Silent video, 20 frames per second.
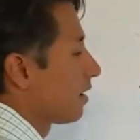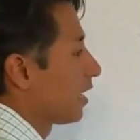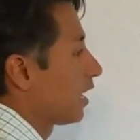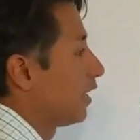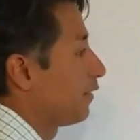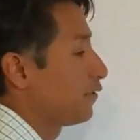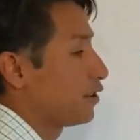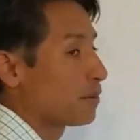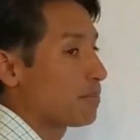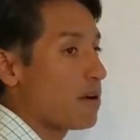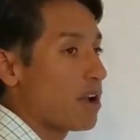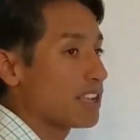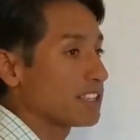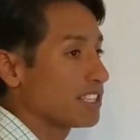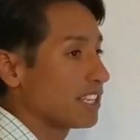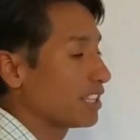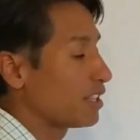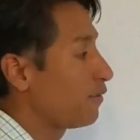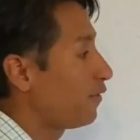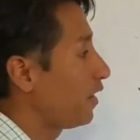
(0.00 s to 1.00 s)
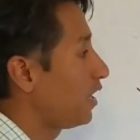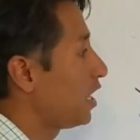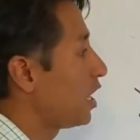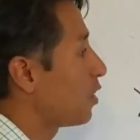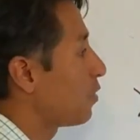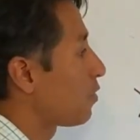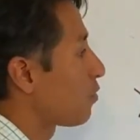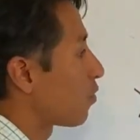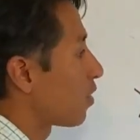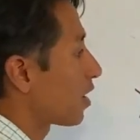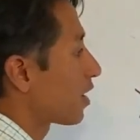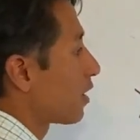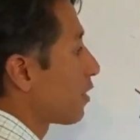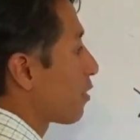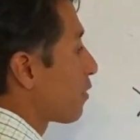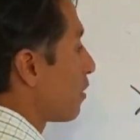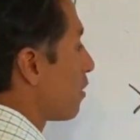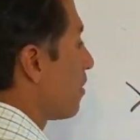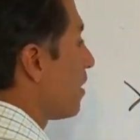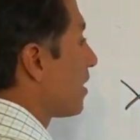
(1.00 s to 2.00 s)
If you're pausing the video and working
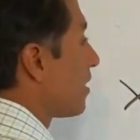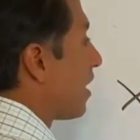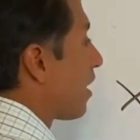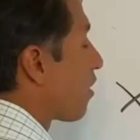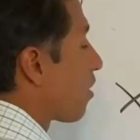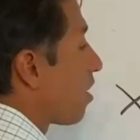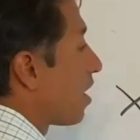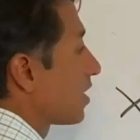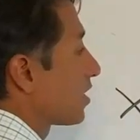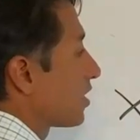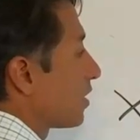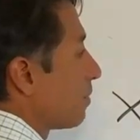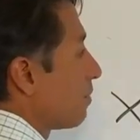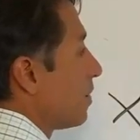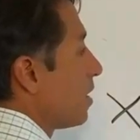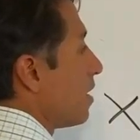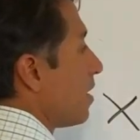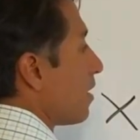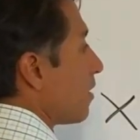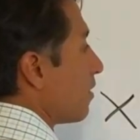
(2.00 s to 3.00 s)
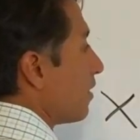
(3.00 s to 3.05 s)
through it, then awesome.